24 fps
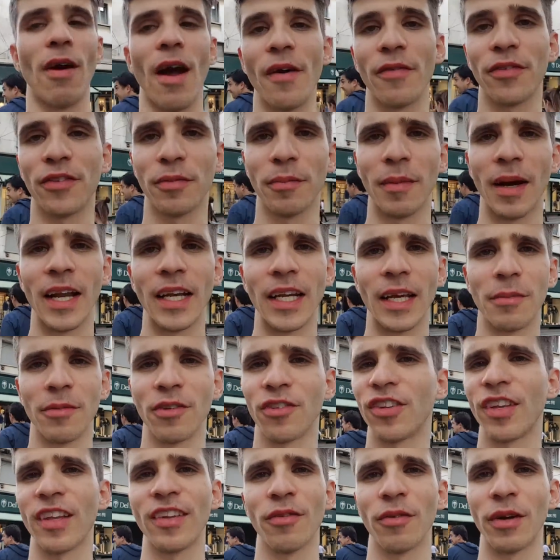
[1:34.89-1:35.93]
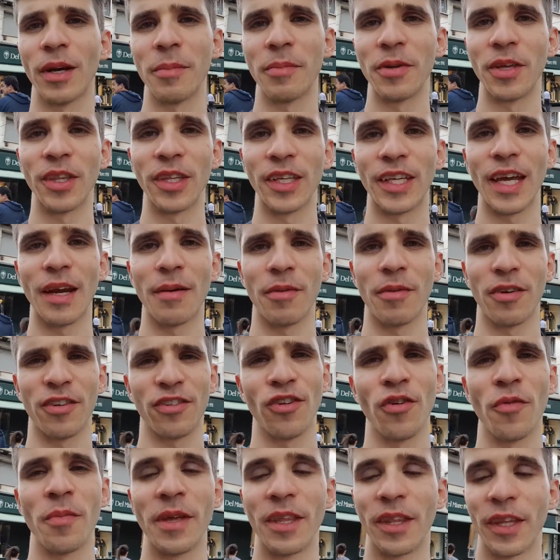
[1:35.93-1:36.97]
wife's smiling at me. She doesn't want to be in the camera.
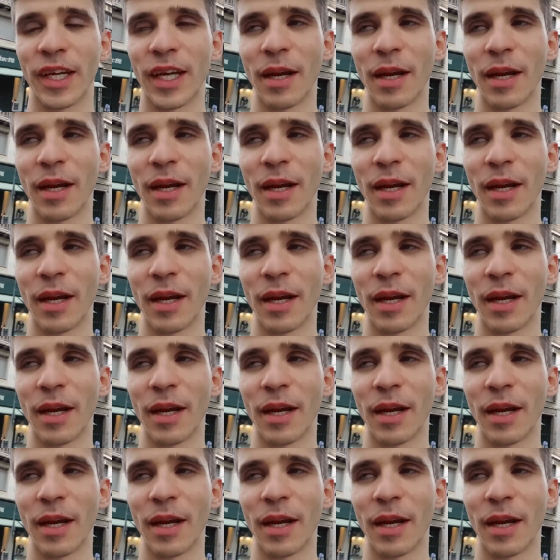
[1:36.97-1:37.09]
She'll be in the